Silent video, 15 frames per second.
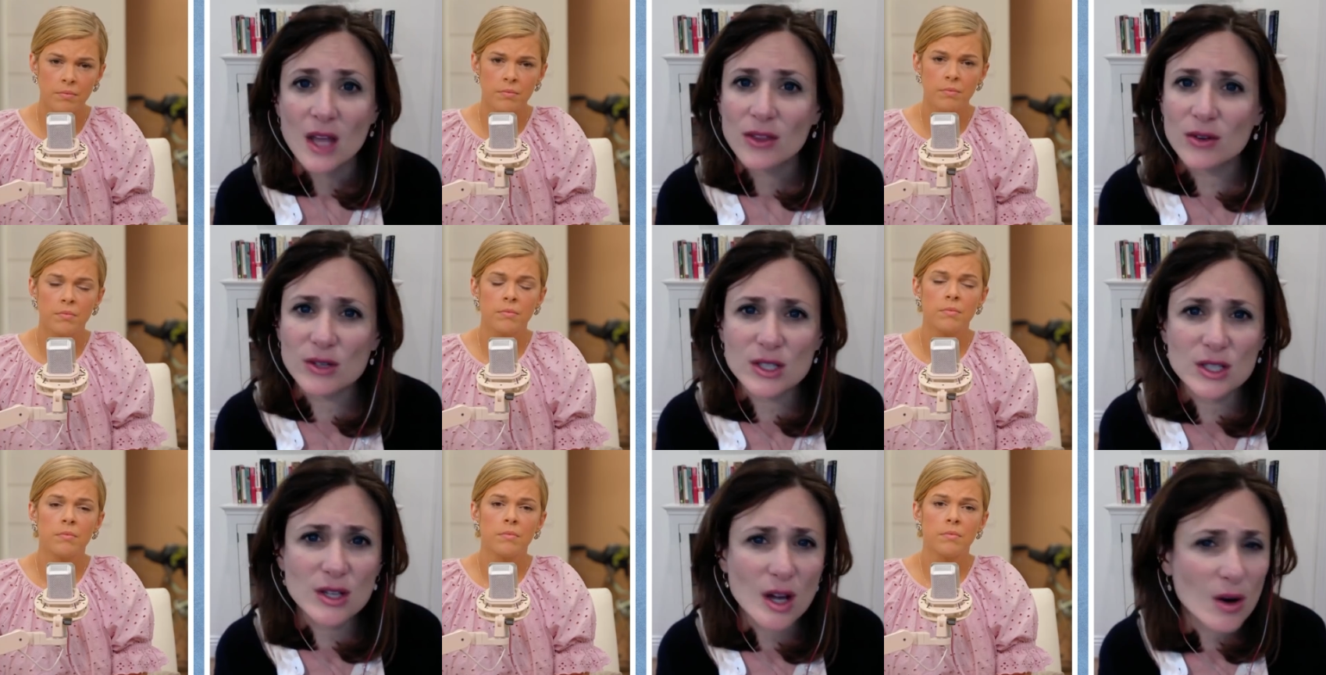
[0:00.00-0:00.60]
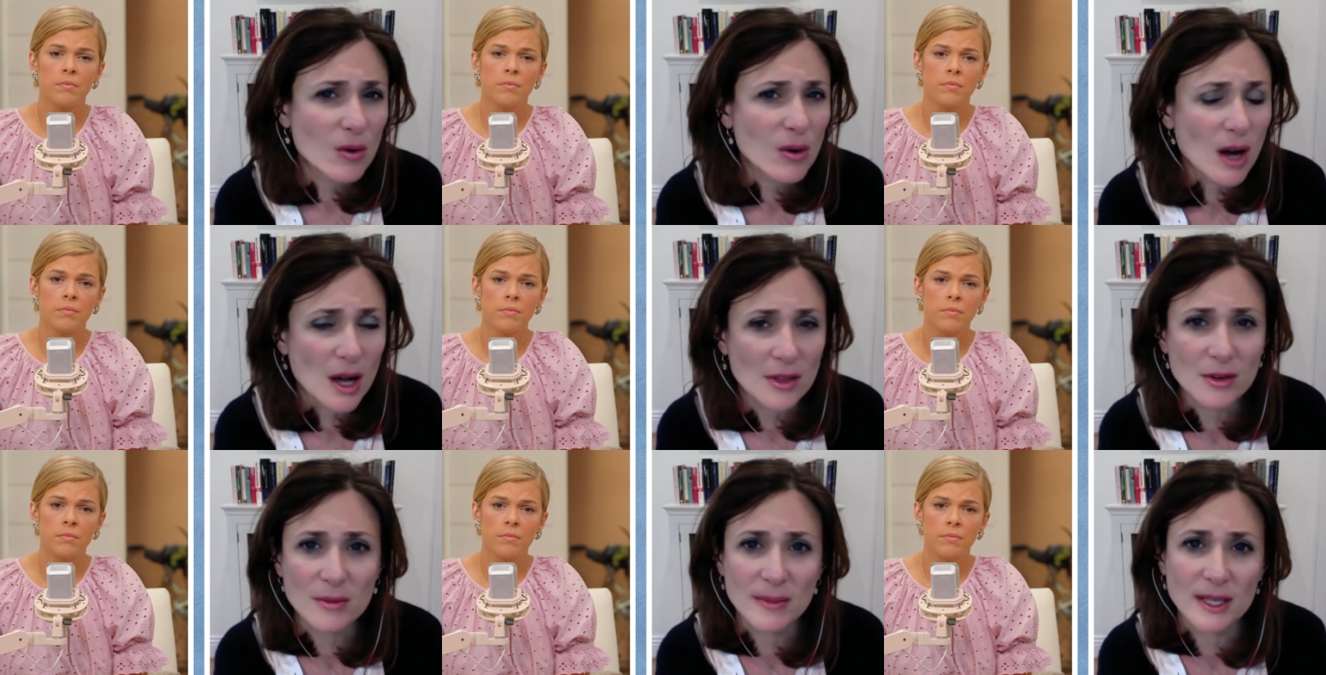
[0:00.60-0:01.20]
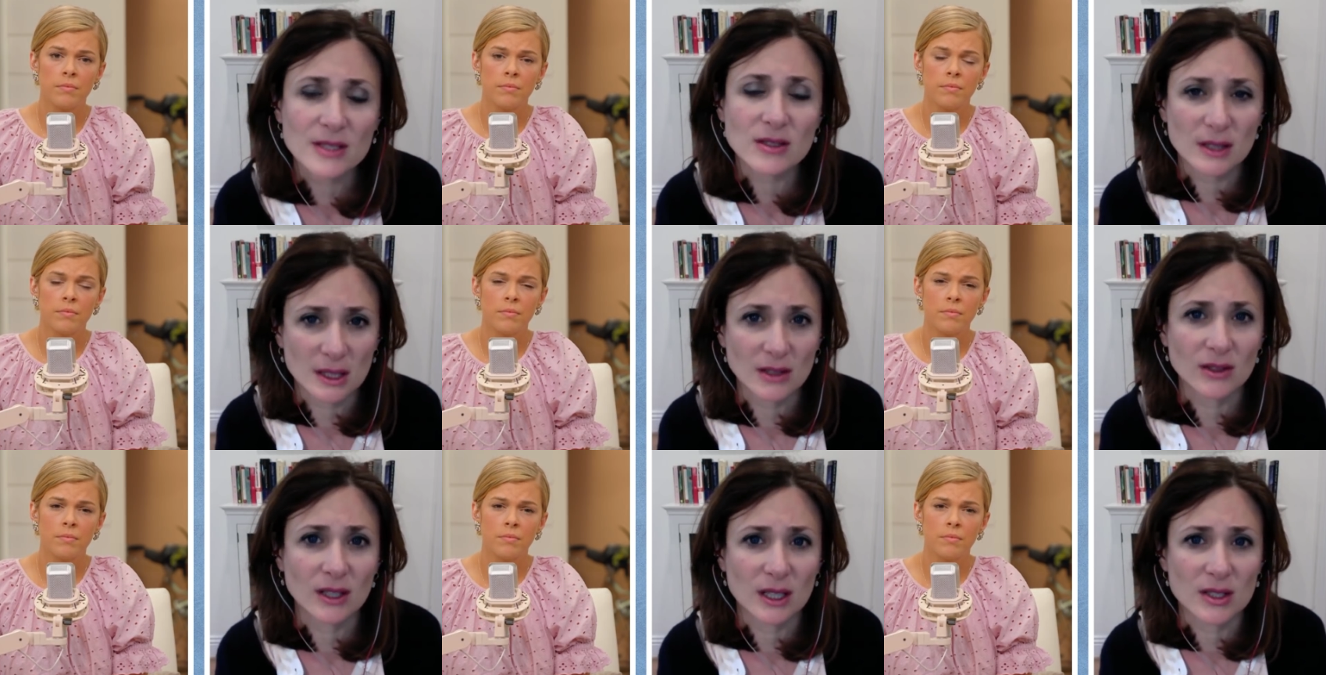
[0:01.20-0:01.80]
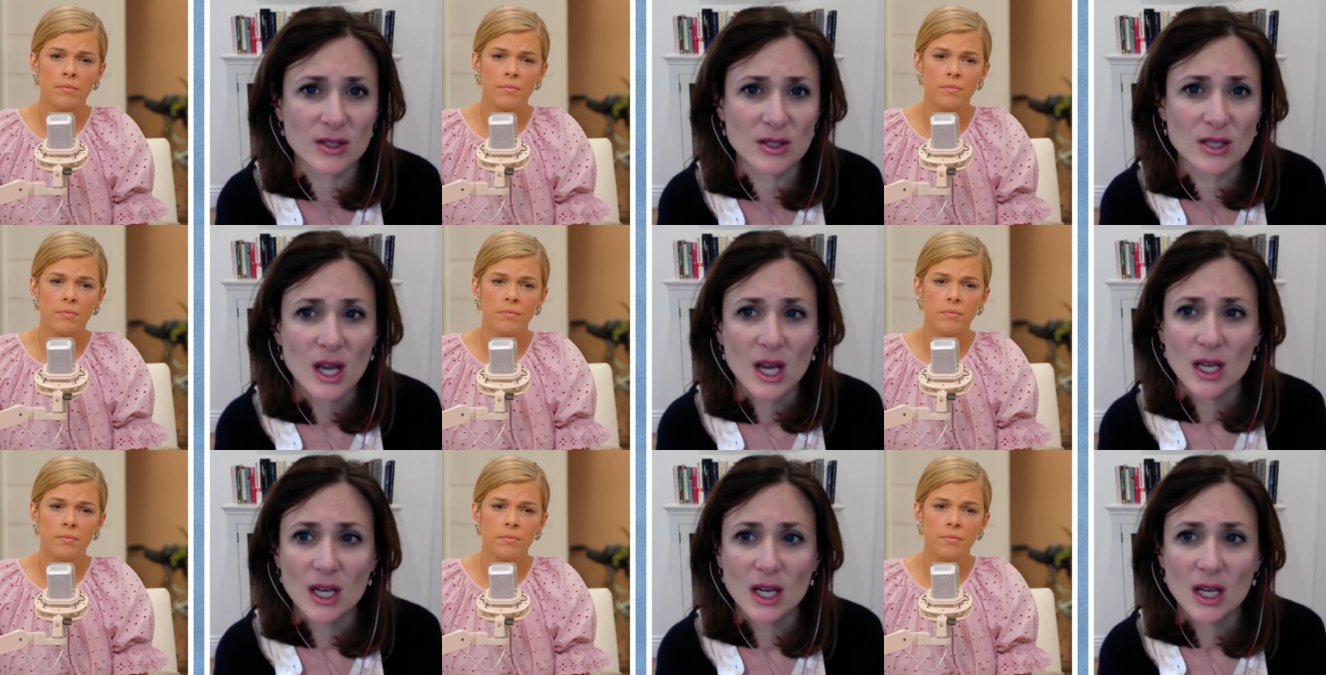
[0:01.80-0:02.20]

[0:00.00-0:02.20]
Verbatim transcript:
Speaker 1: There is no other mental illness.